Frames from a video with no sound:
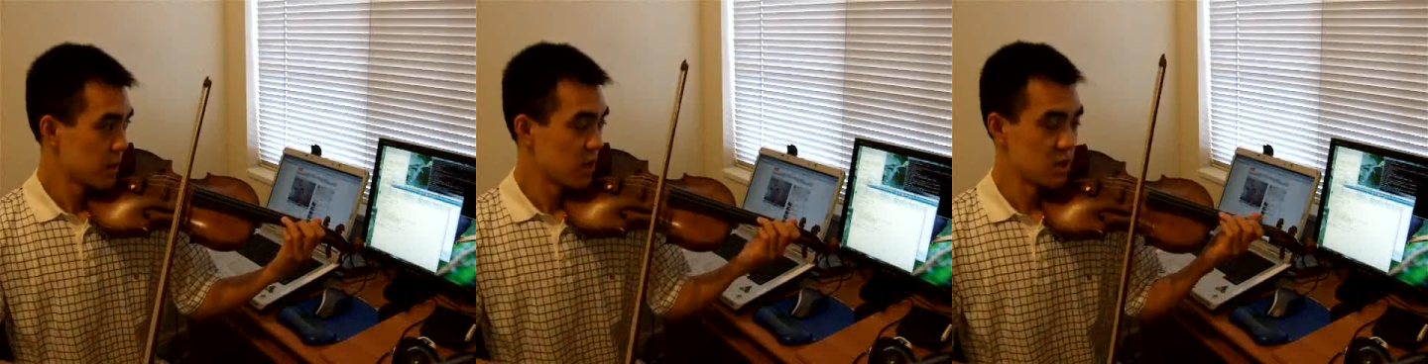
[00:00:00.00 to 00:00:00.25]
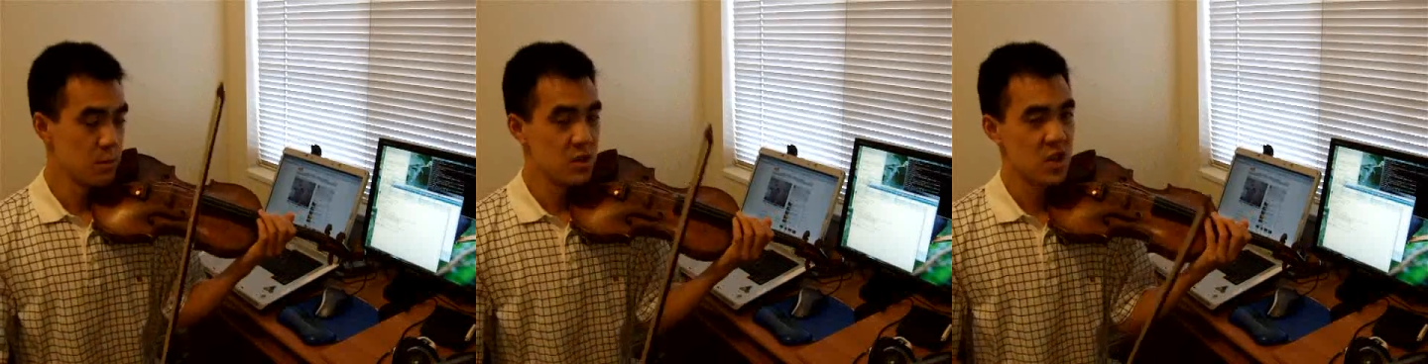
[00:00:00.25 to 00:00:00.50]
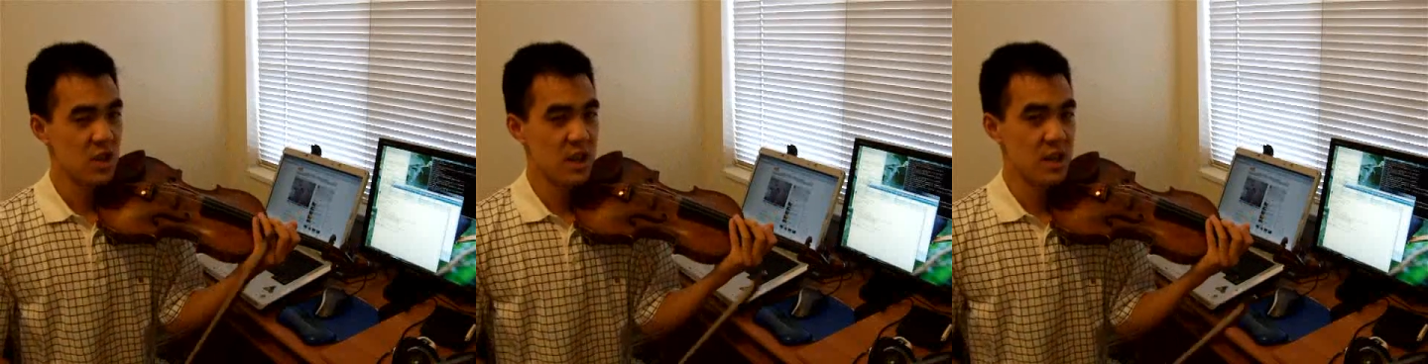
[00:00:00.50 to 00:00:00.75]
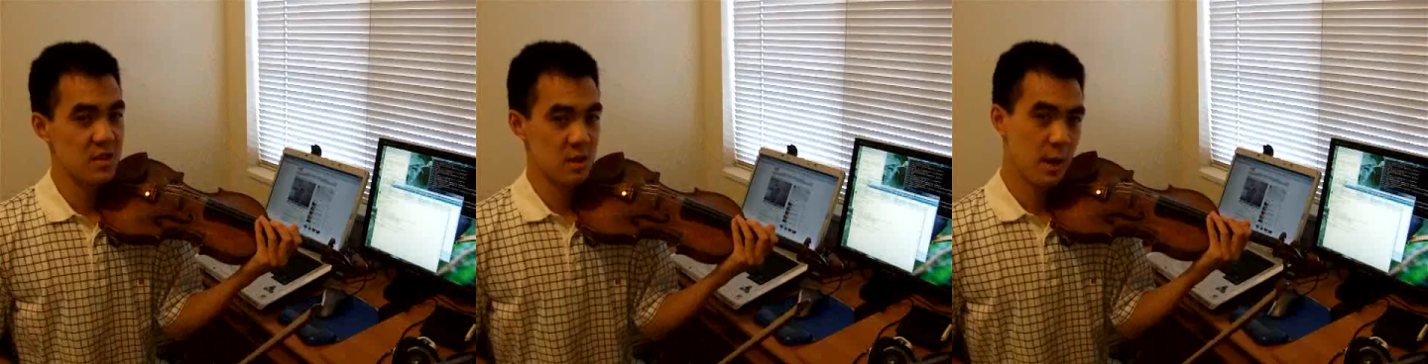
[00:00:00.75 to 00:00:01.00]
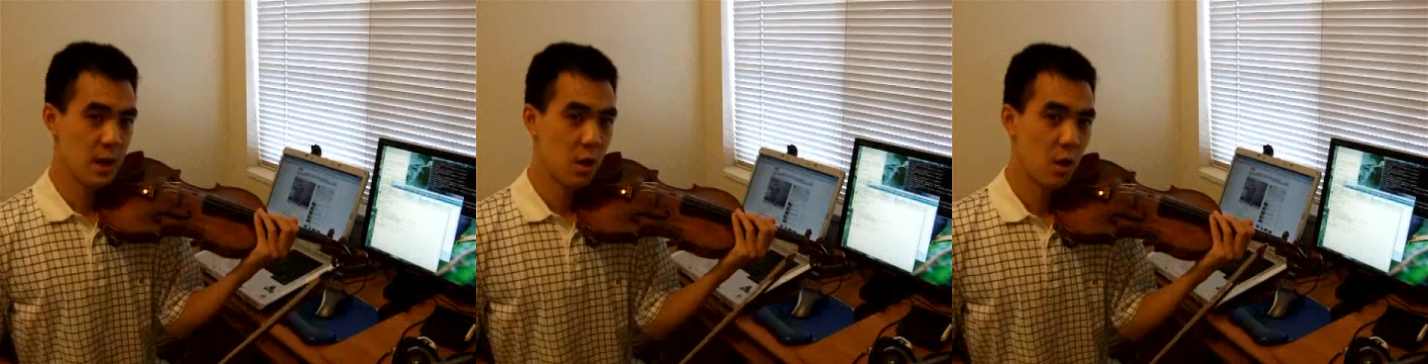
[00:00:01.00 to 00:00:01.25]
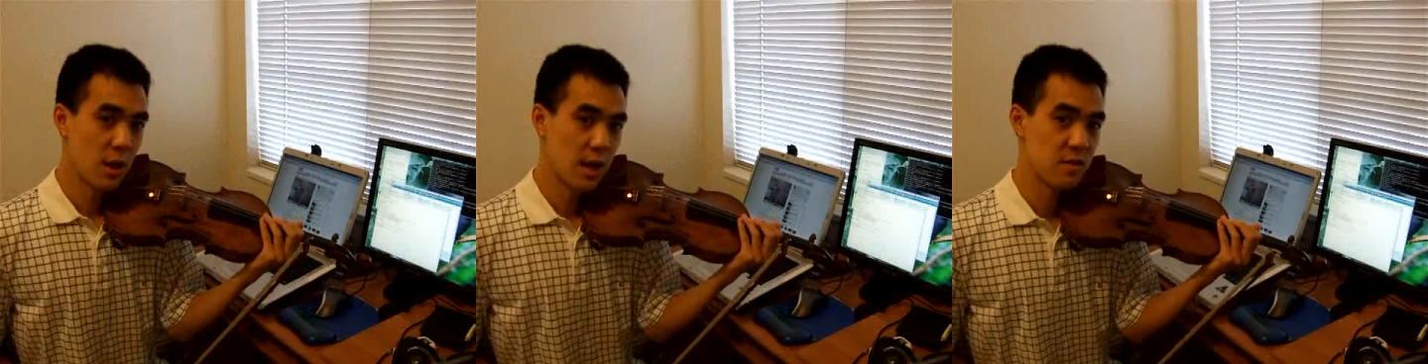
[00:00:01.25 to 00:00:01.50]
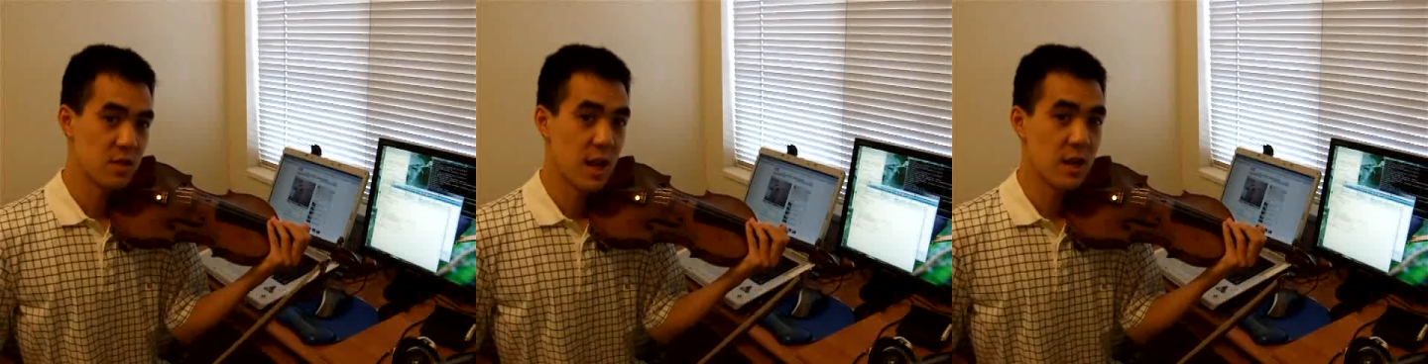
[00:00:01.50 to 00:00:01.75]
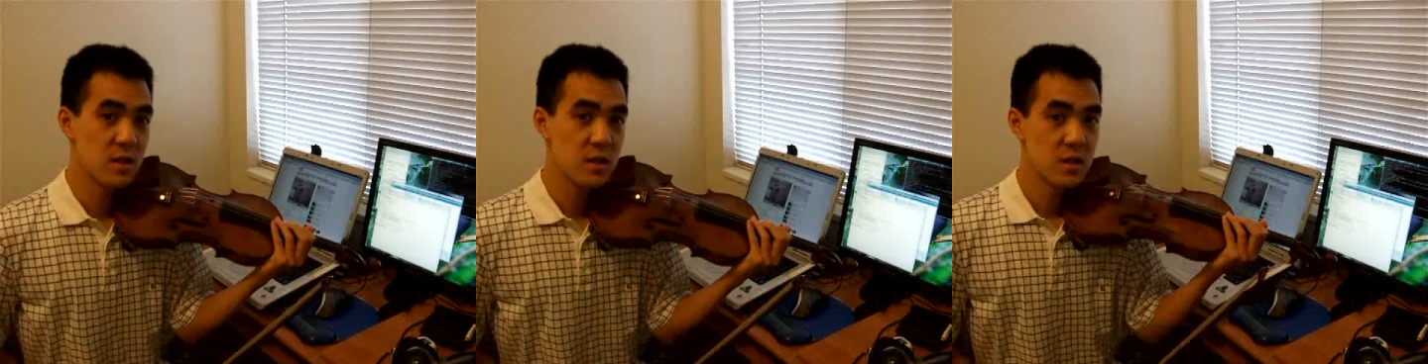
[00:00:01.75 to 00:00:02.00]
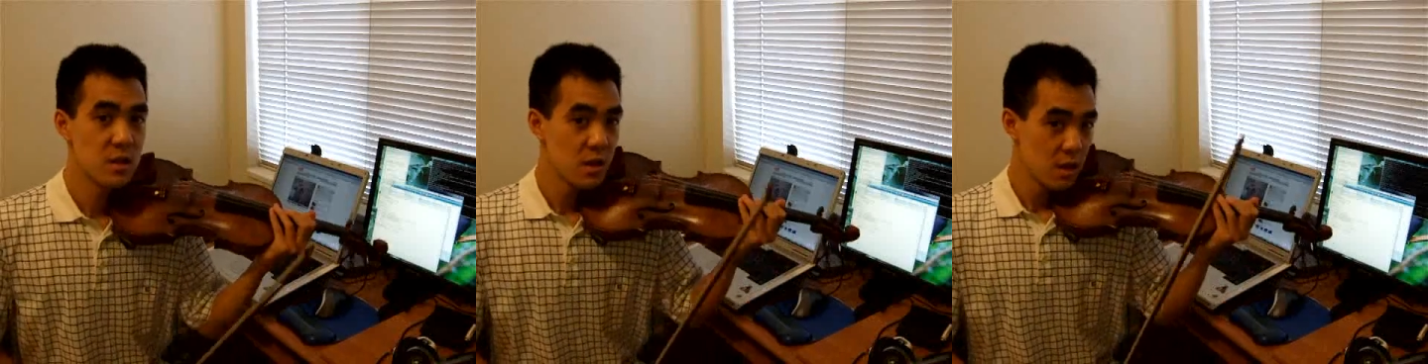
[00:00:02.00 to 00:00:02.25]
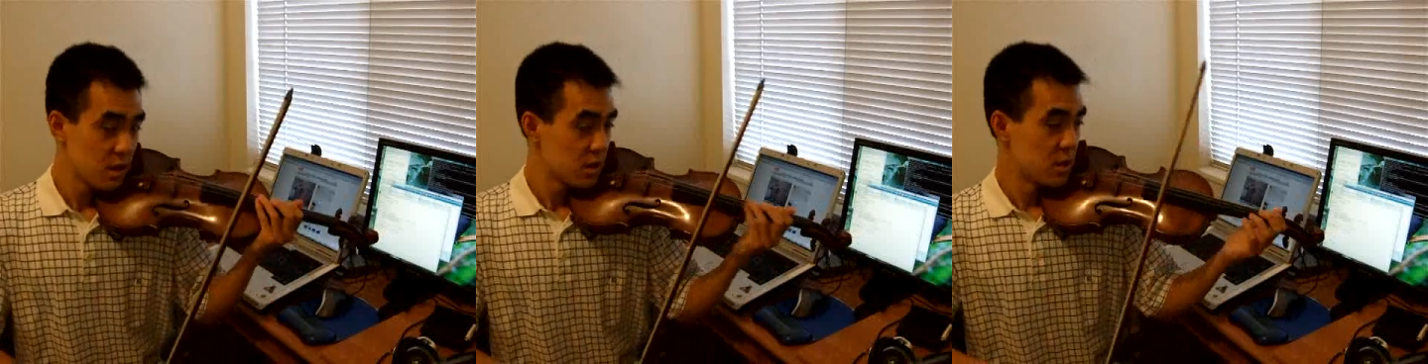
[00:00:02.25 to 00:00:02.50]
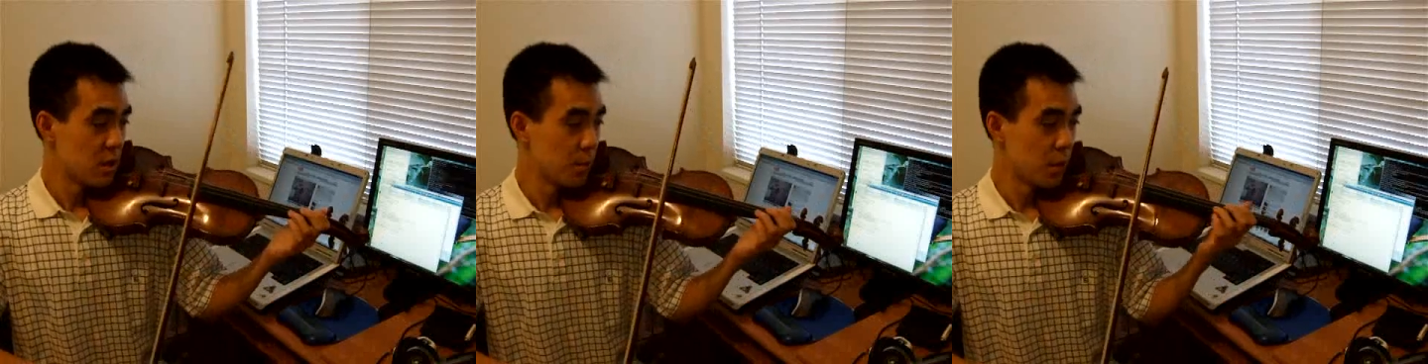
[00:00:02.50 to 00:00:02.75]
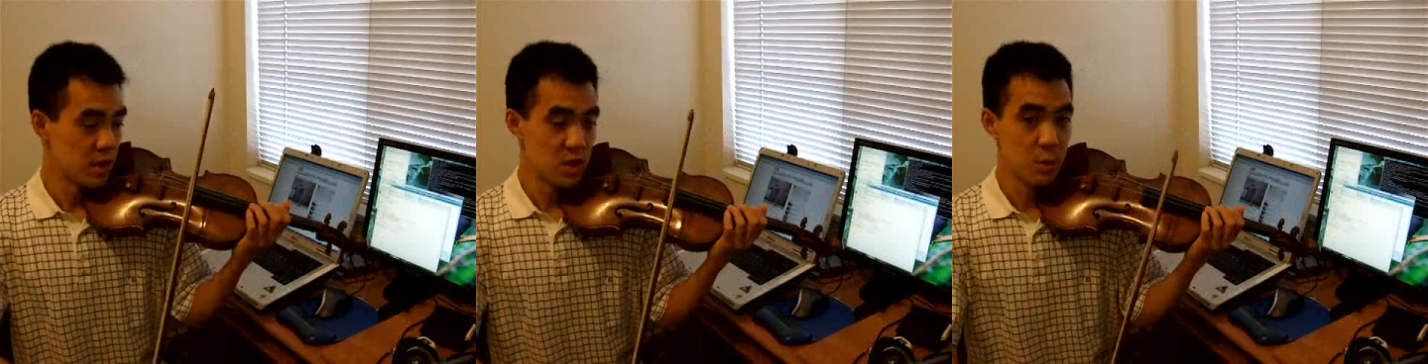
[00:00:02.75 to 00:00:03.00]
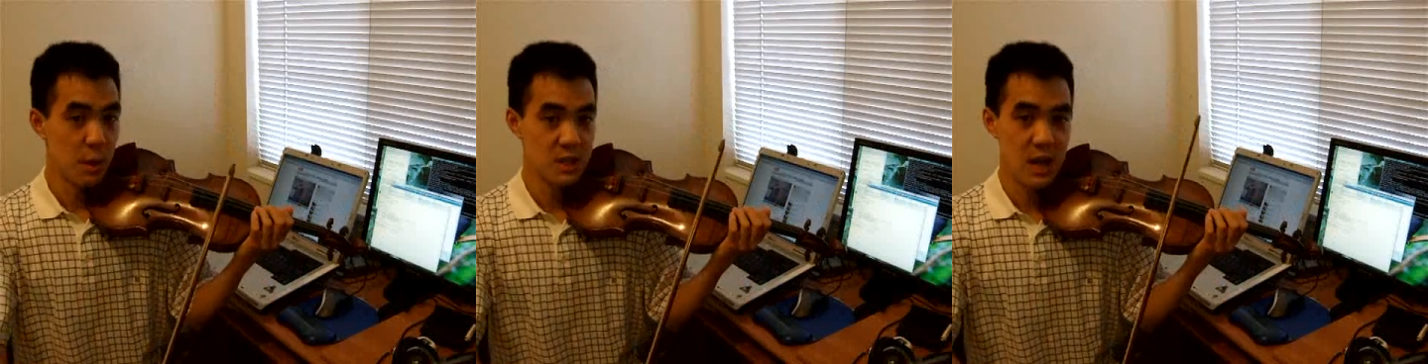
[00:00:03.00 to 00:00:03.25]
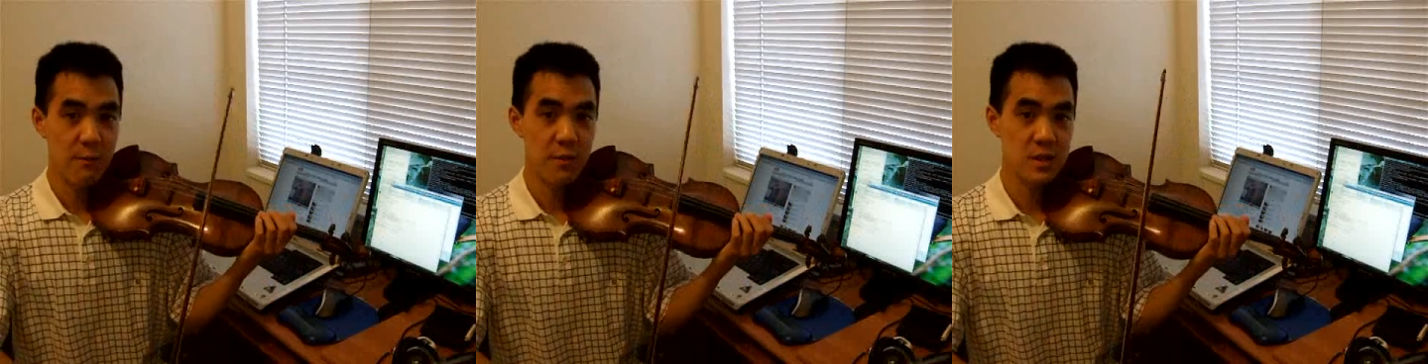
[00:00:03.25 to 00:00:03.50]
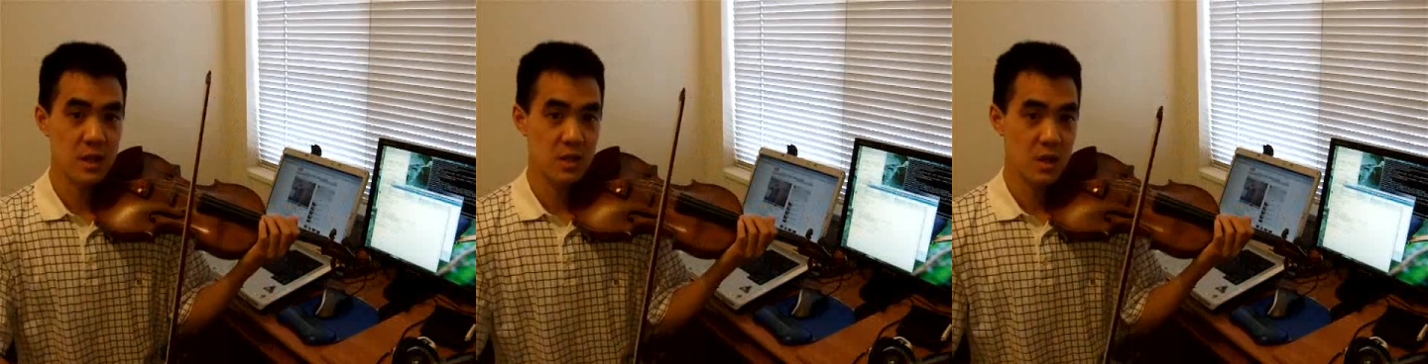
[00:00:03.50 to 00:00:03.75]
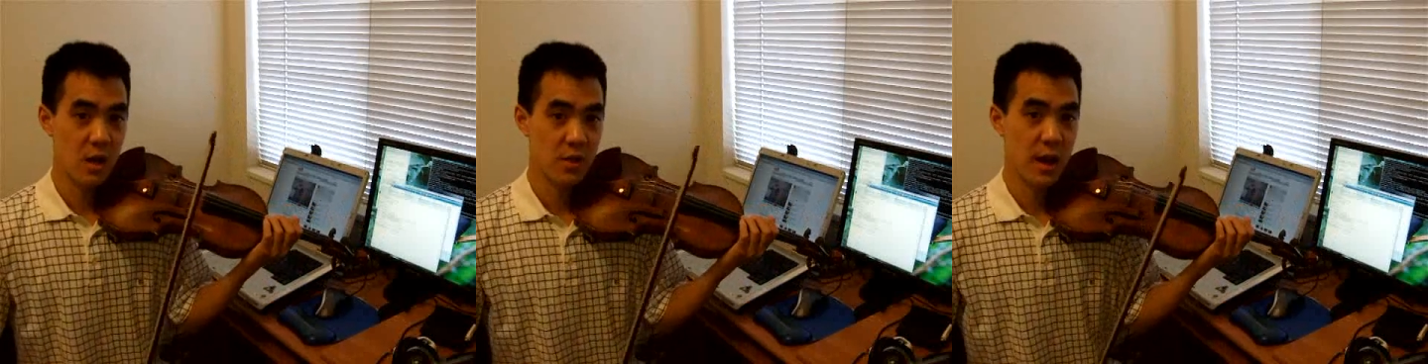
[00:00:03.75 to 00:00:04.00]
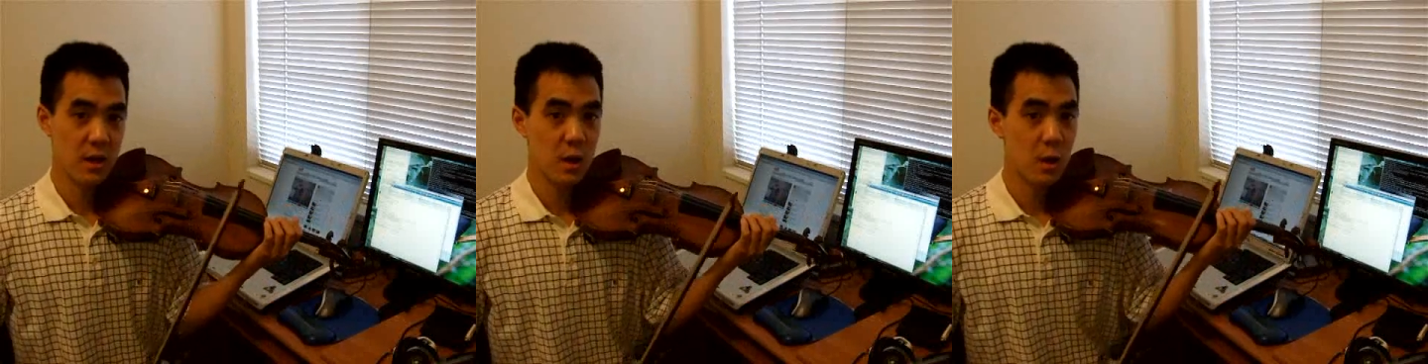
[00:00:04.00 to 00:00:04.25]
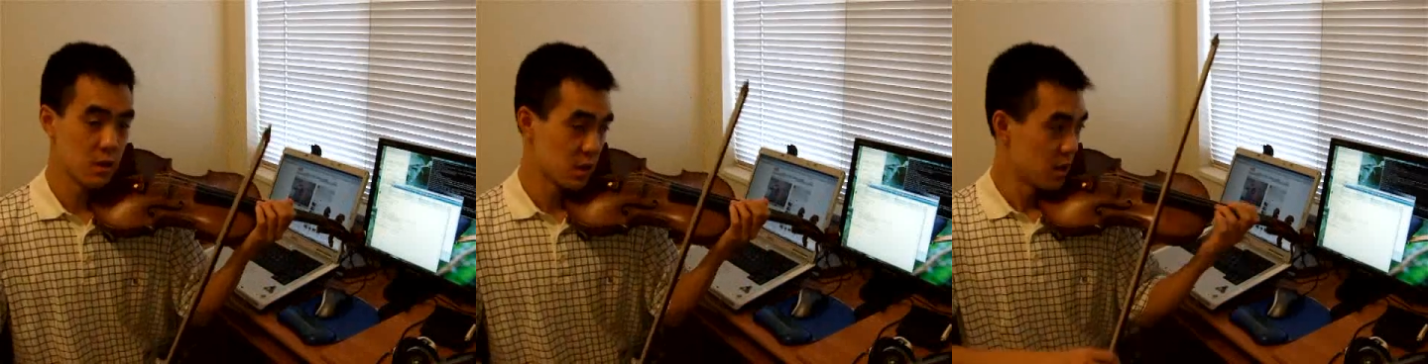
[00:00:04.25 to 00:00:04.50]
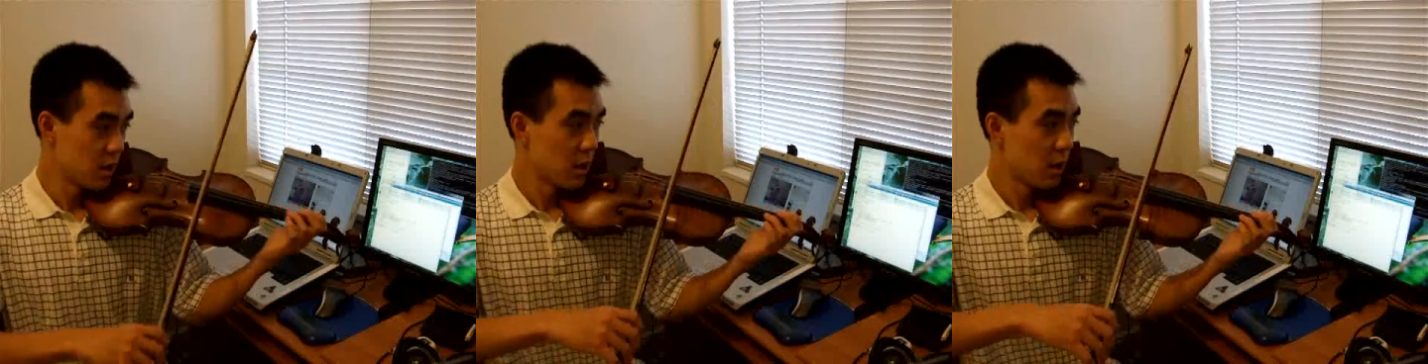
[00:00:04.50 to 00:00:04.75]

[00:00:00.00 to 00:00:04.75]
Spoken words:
Because musically it doesn't make a whole lot of sense to put too much emphasis on that note.